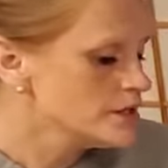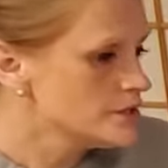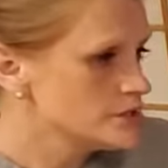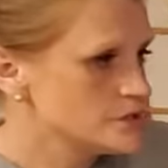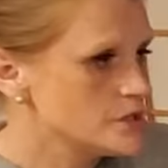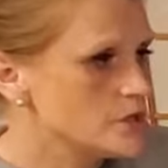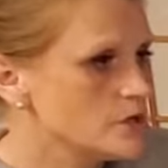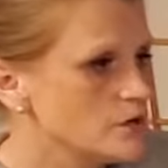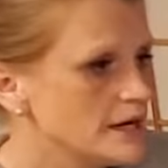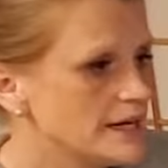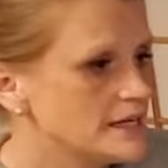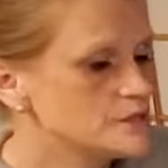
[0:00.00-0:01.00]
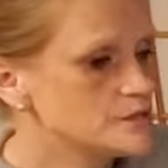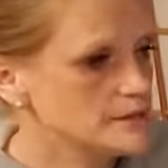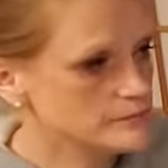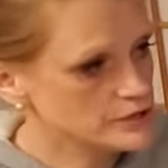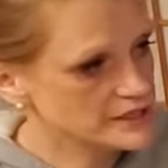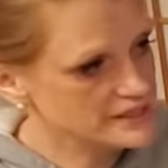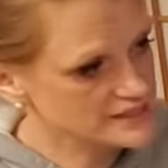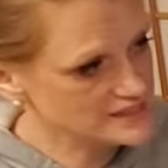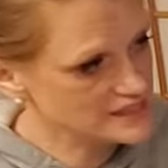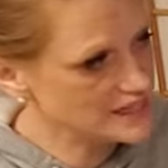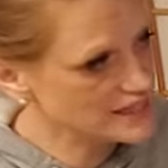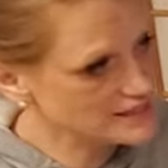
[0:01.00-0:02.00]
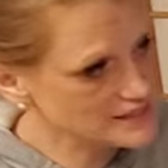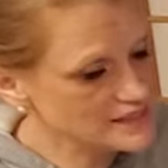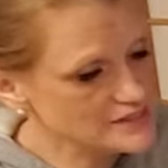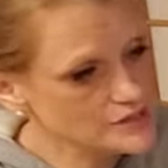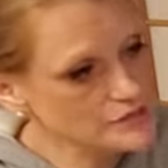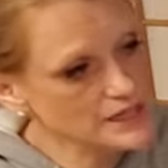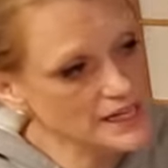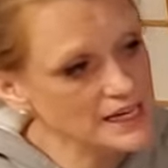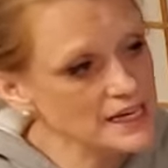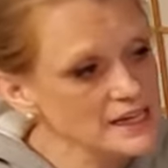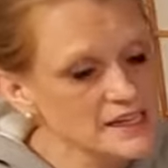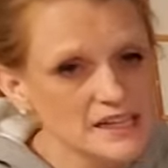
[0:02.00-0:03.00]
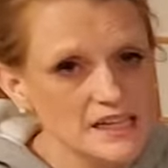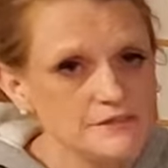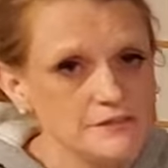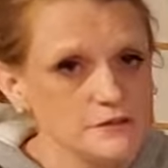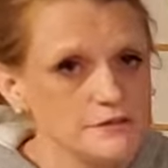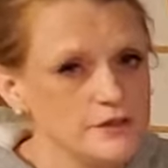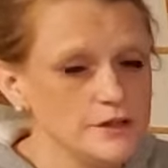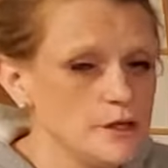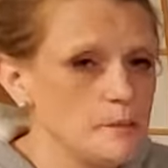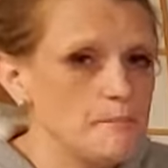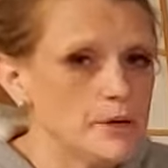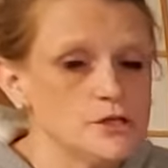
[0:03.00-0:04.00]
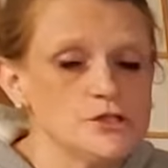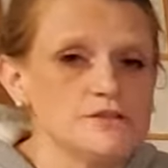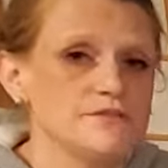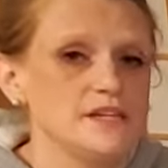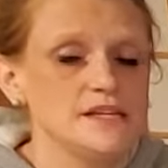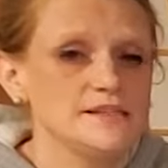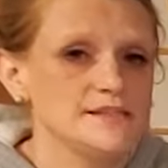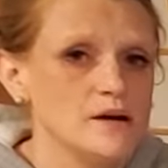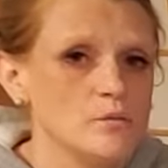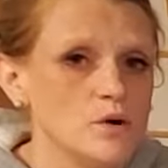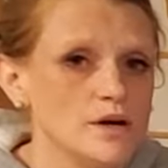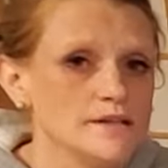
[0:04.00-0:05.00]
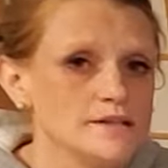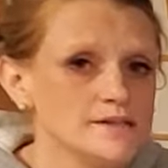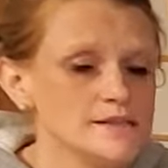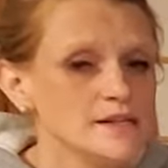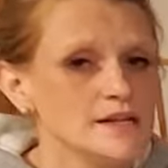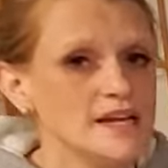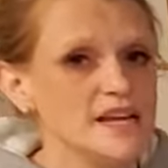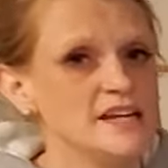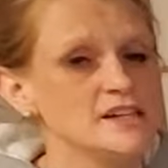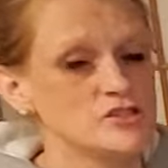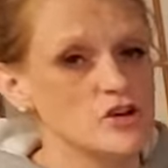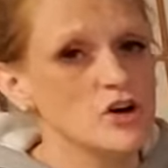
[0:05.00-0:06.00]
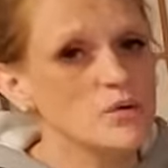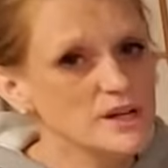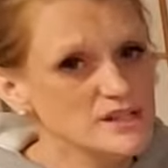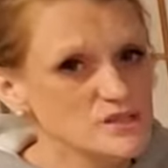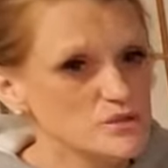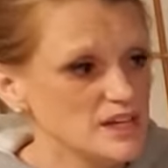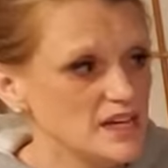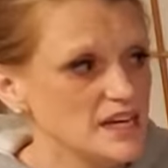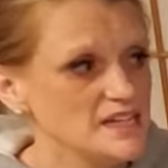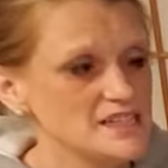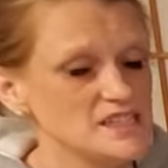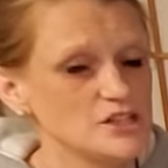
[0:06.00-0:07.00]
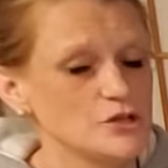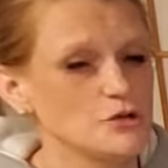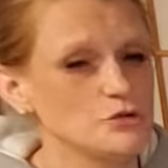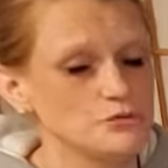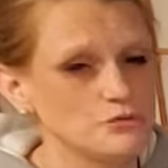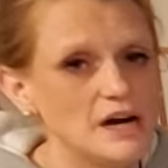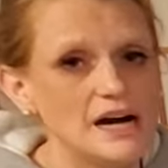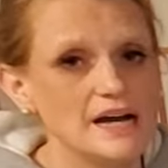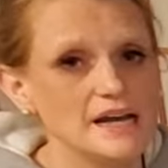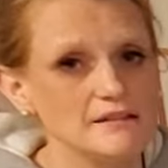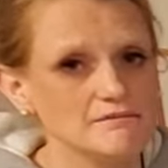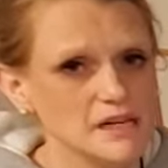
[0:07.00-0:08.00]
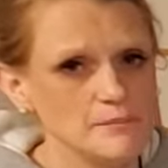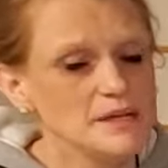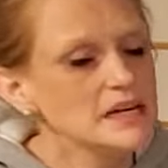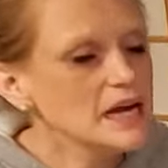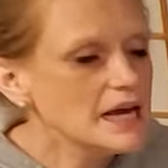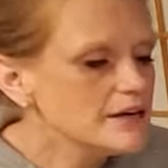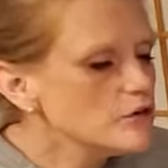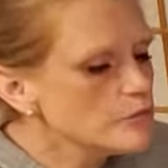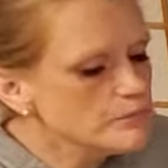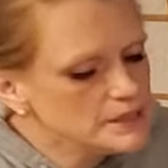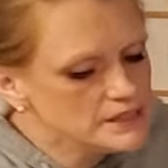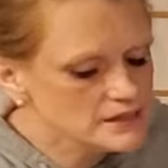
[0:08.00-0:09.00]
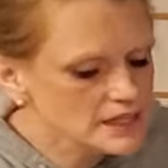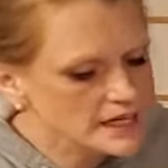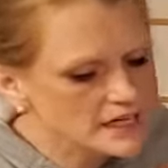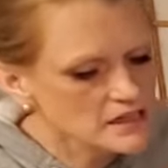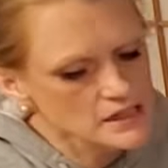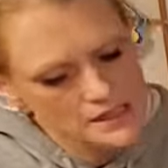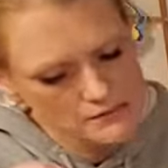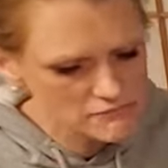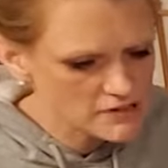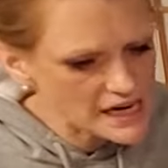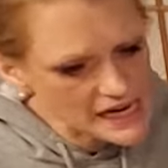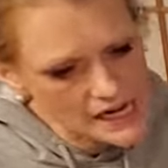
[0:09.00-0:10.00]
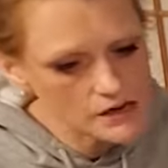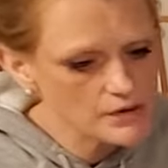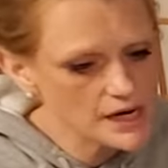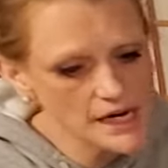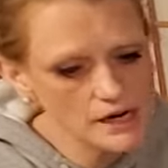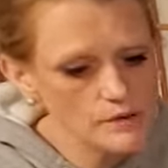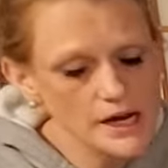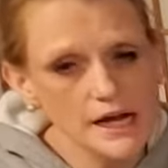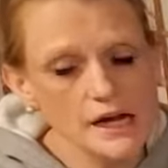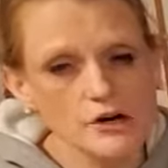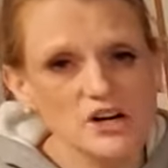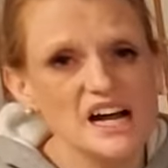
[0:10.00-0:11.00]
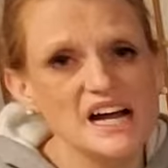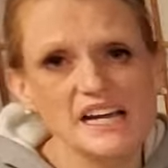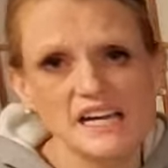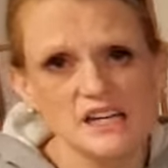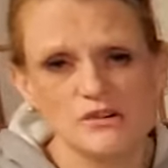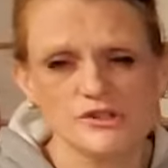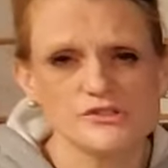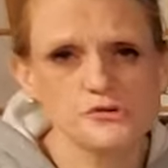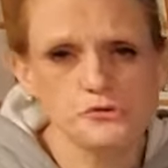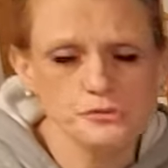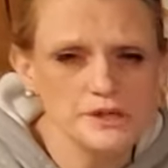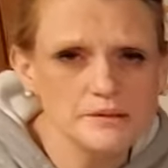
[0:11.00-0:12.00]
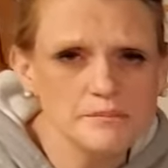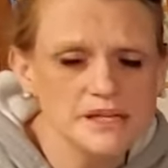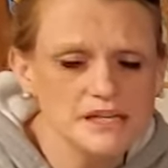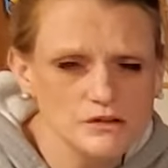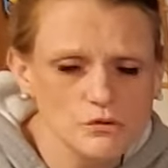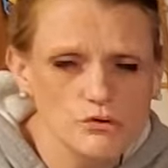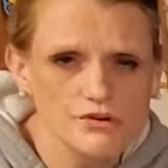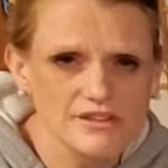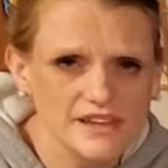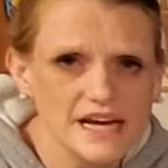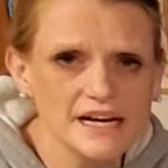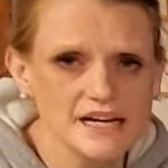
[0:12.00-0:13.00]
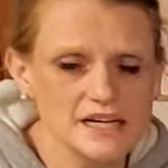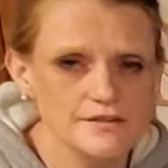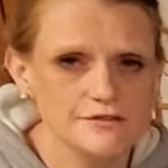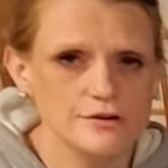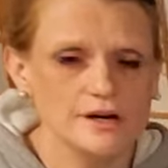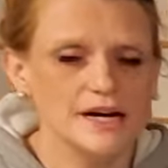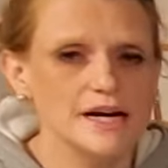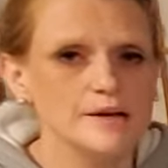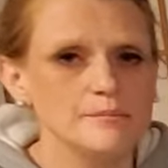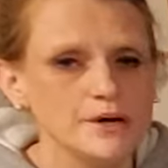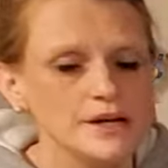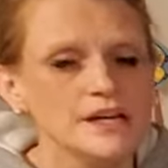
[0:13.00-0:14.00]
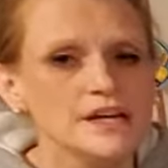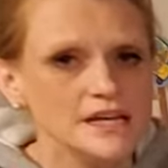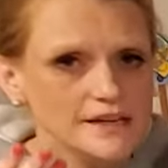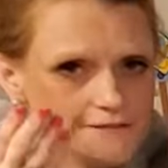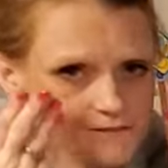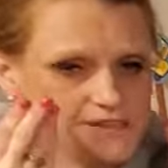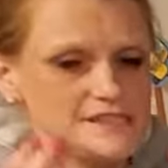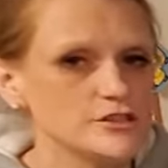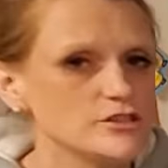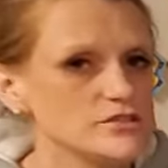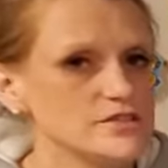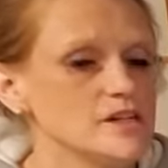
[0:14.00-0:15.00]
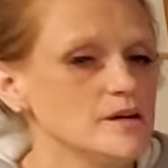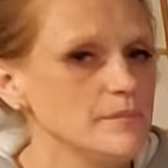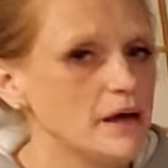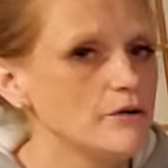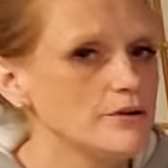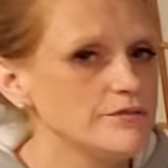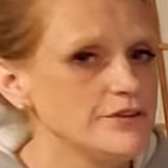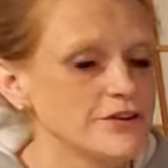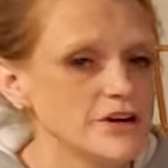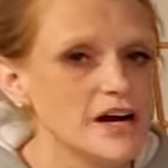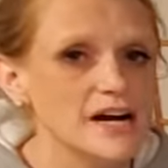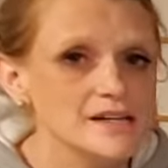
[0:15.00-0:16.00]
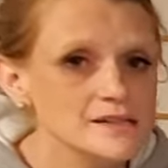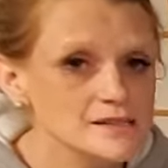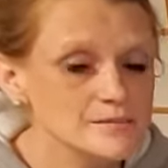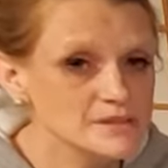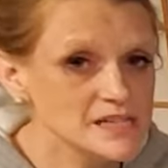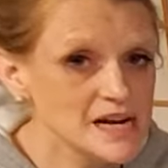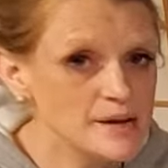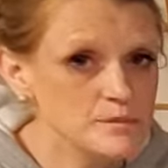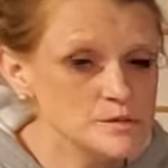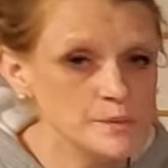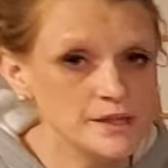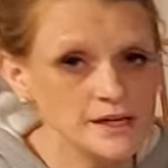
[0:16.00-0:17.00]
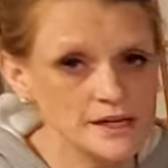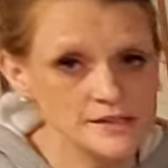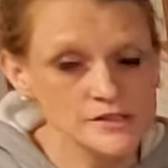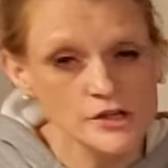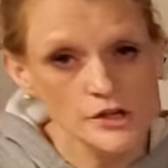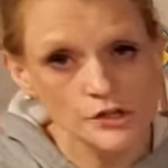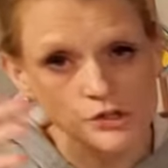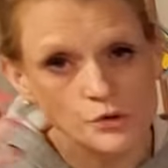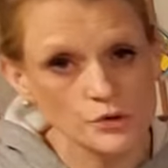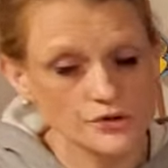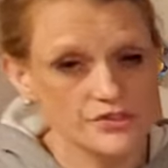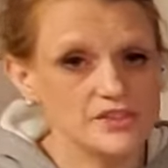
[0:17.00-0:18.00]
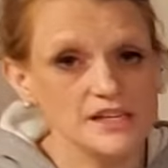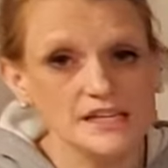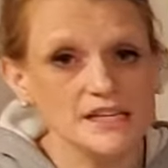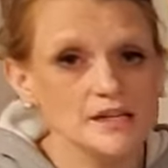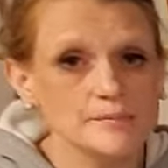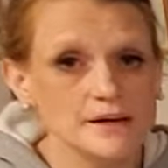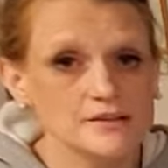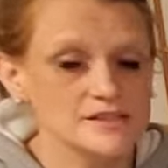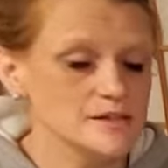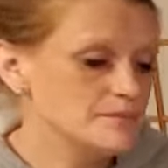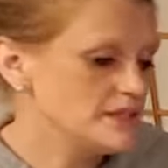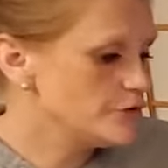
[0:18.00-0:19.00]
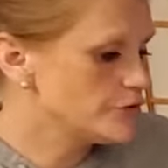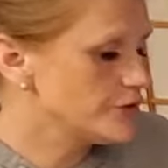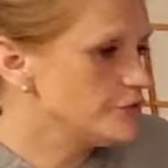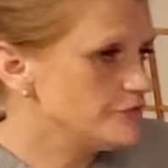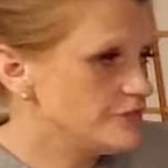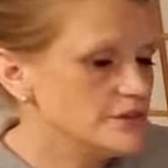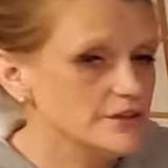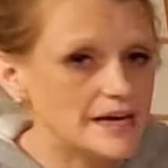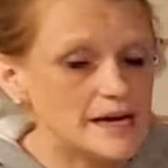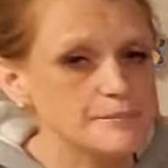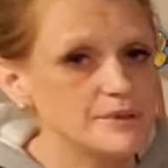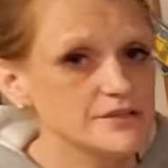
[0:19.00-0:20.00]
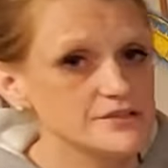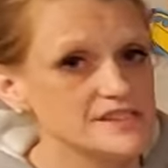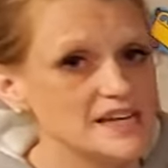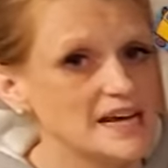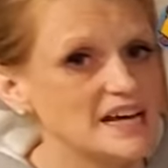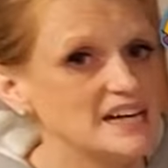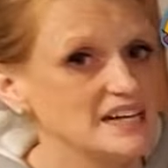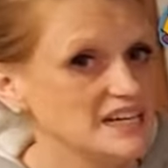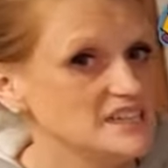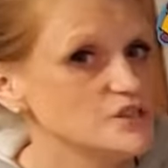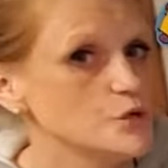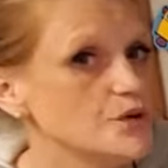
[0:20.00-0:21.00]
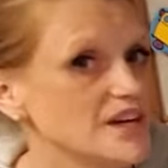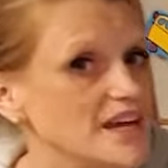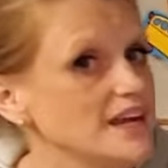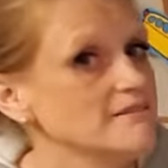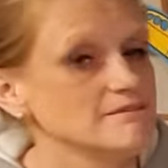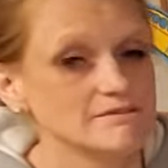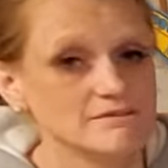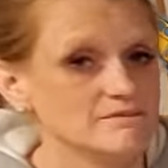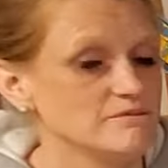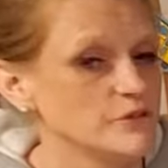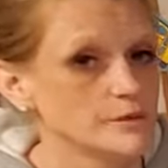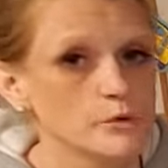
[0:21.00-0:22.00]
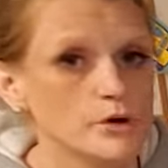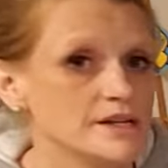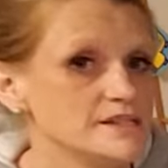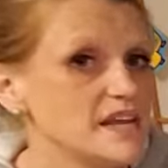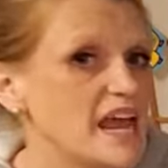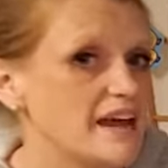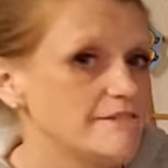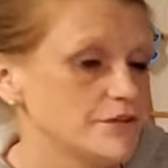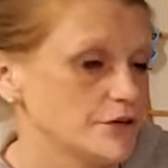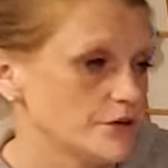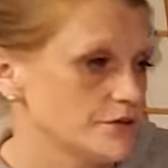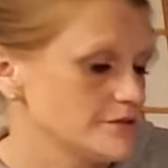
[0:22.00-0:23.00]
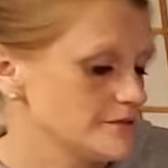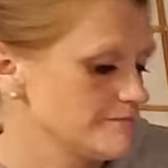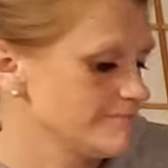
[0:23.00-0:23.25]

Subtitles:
So I guess what I'm trying to say is it's okay if you're feeling a bunch of things at once, and it's always okay to cry. I mean, I don't mean like wah, wah, wah, crying or screaming or that kind of cry, but if tears come out of your eyes sometimes because you're thinking about something or you feel happy or sad, it's okay for boys and for girls.